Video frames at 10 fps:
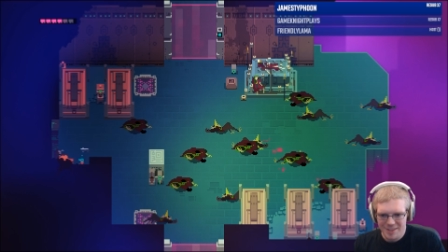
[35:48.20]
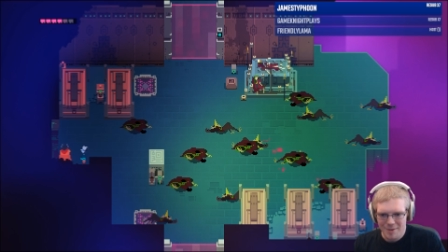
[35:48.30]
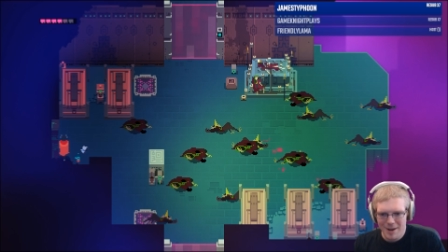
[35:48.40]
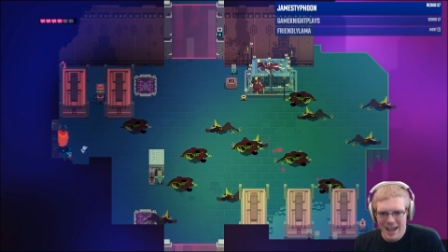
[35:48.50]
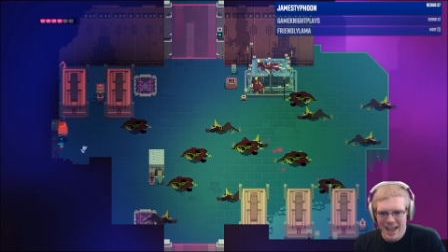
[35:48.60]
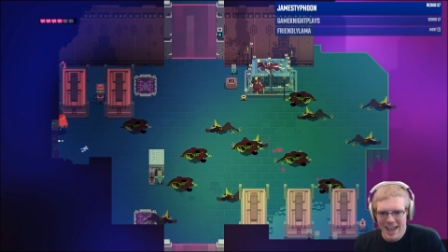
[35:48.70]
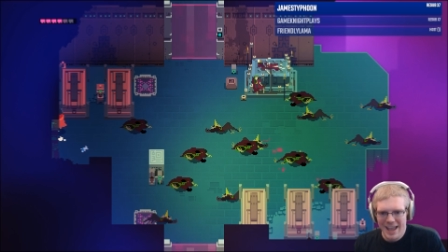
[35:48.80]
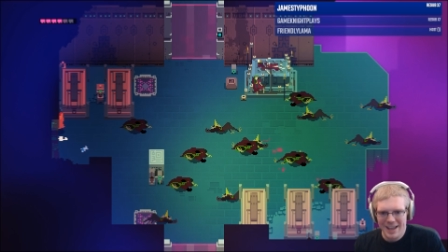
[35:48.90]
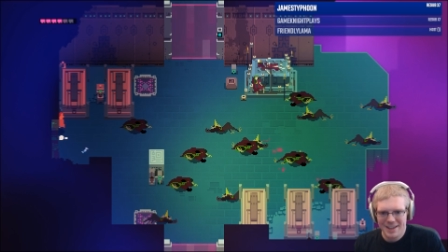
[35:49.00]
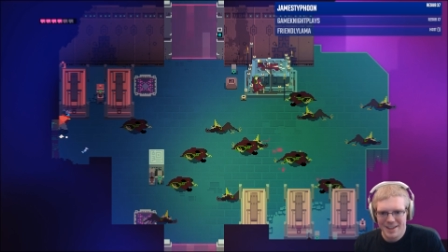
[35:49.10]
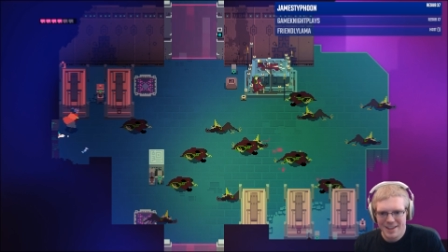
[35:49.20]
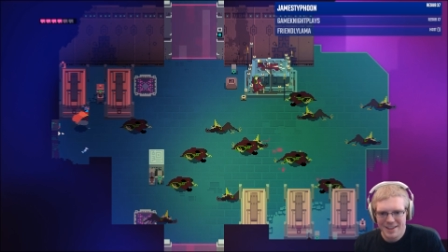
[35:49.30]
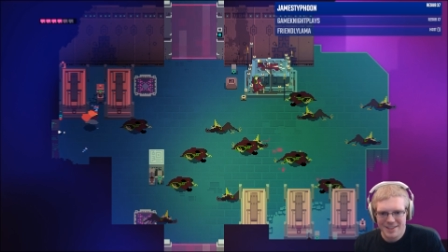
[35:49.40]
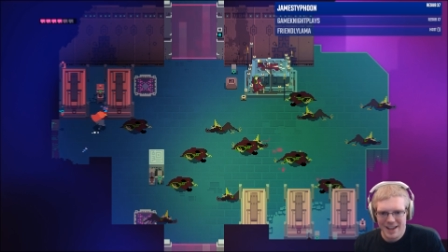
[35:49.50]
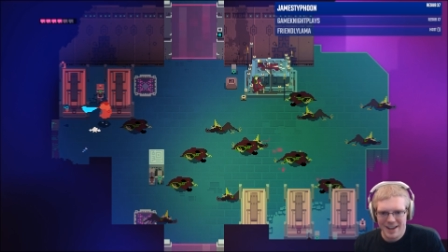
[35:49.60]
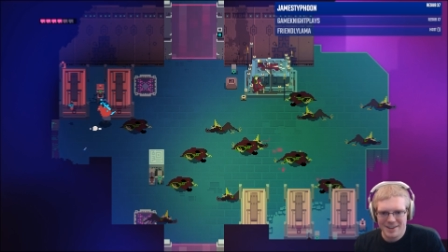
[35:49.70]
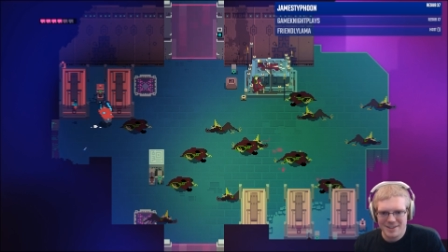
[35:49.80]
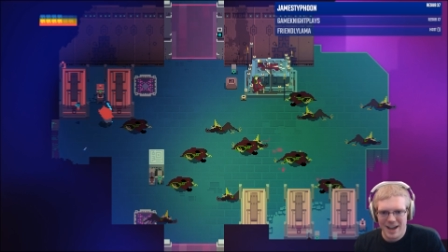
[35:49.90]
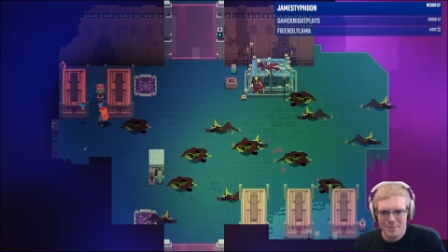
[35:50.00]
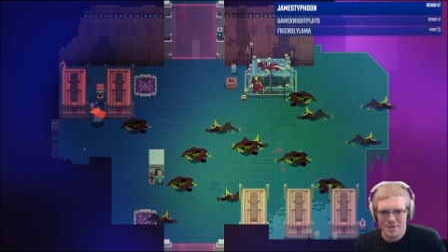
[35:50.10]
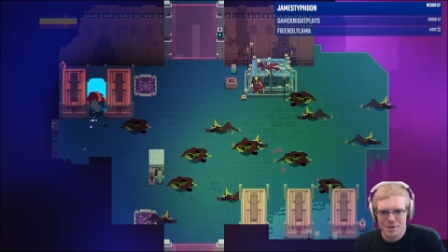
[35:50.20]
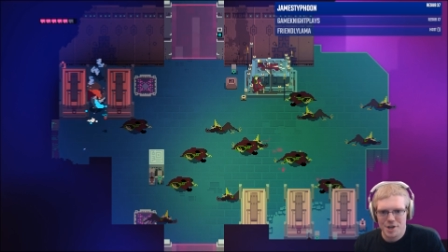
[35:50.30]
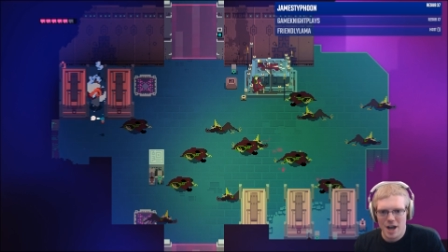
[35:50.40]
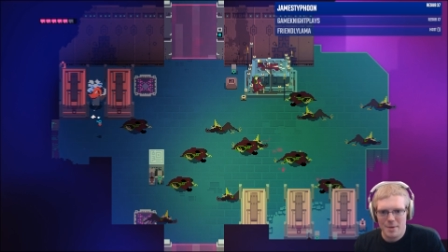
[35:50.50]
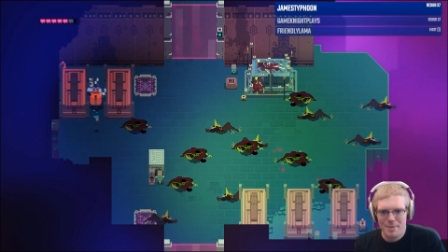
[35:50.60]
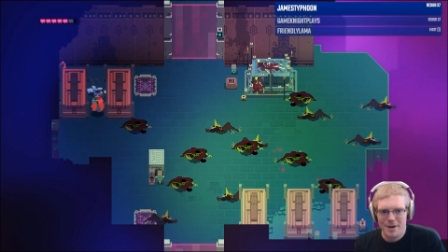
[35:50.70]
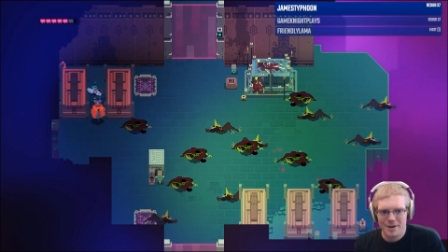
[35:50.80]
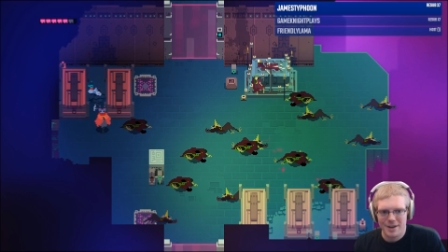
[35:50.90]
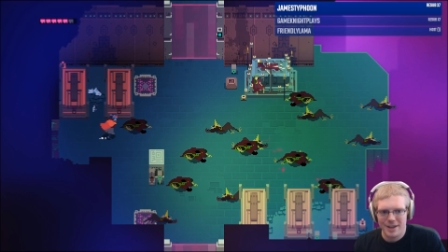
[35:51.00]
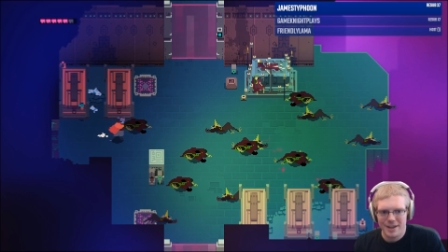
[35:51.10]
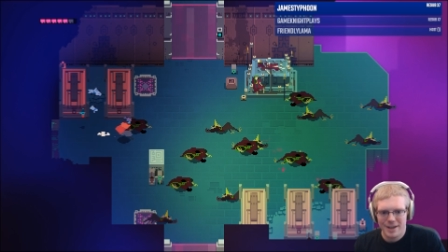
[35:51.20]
But hey, second time's the charm apparently.